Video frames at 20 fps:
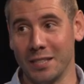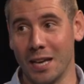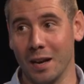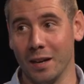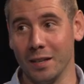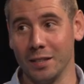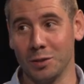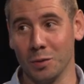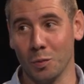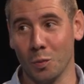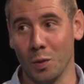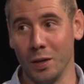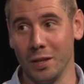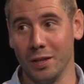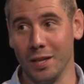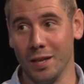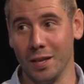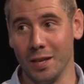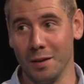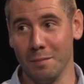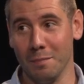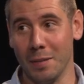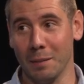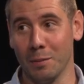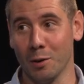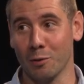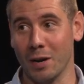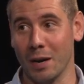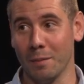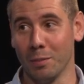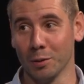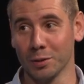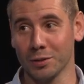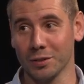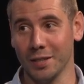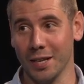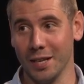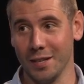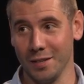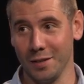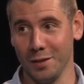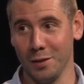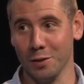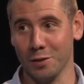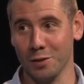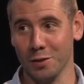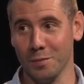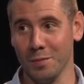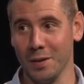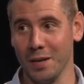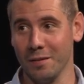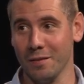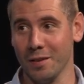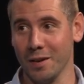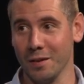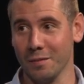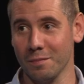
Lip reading: analyst with the Melbourne Rebels that you should be very